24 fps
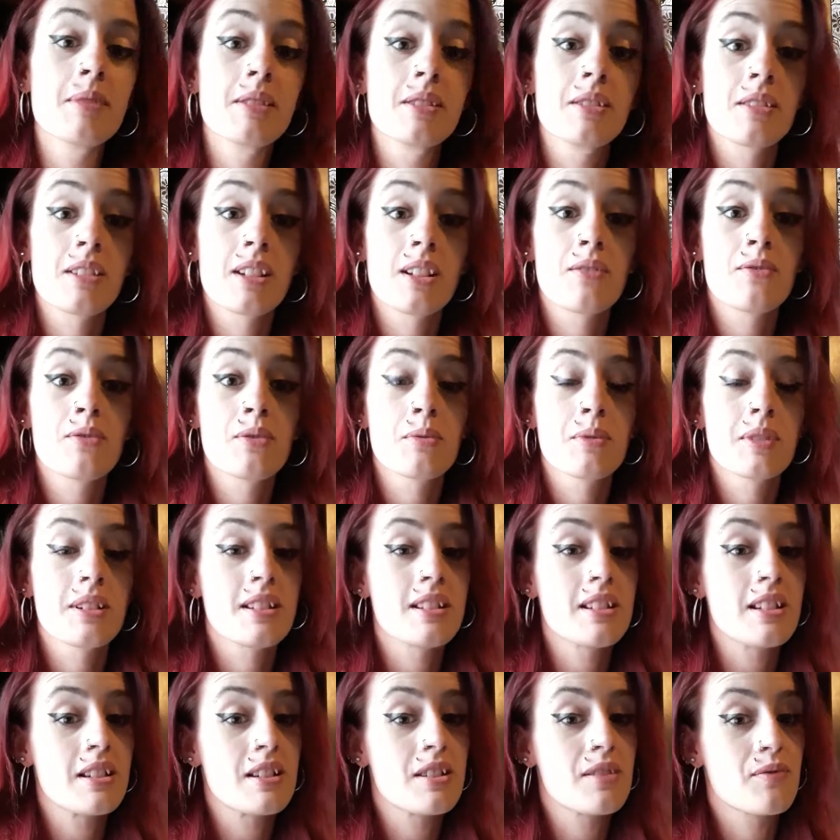been looking for one of
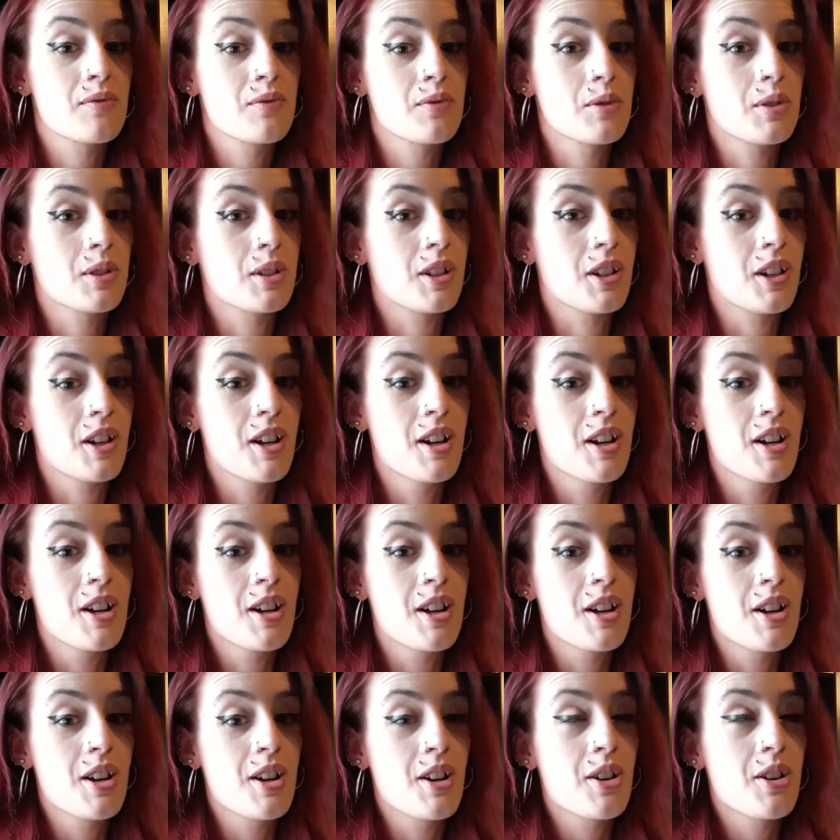these for
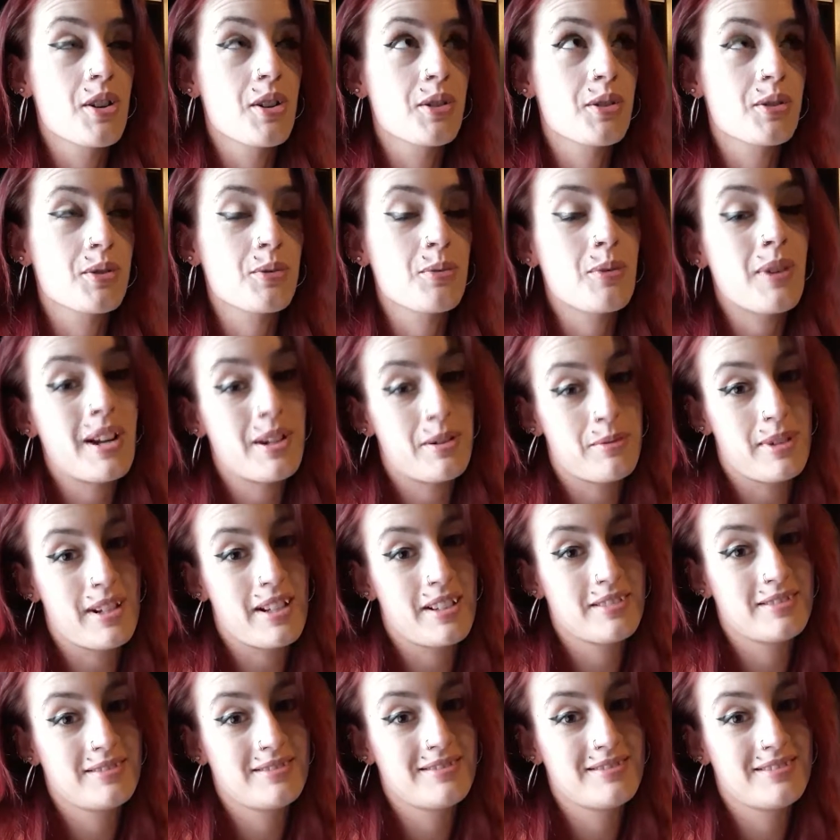quite a
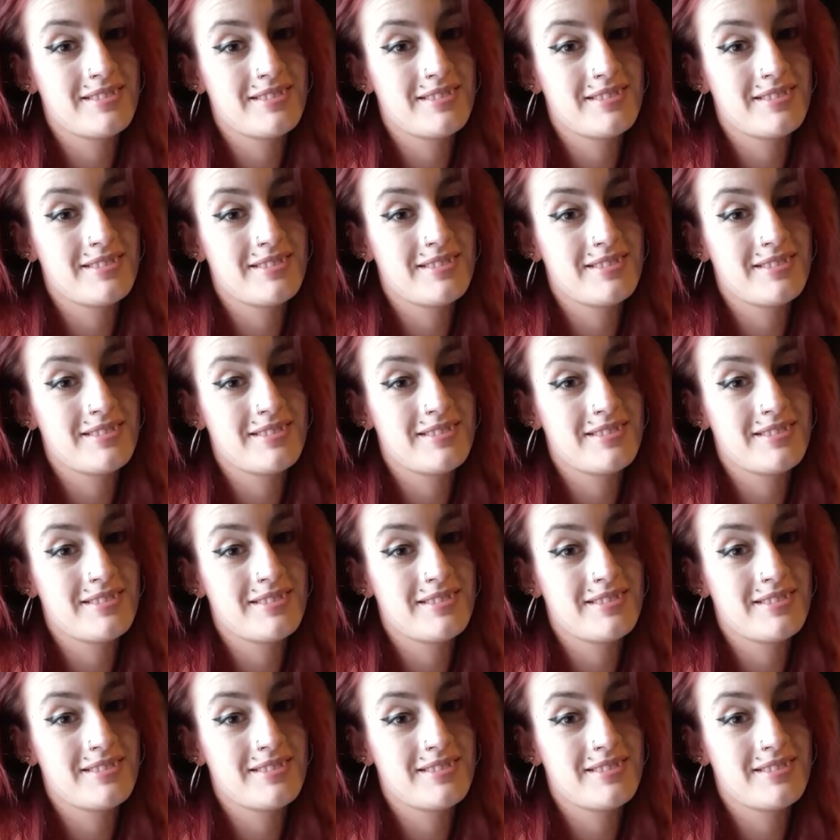while,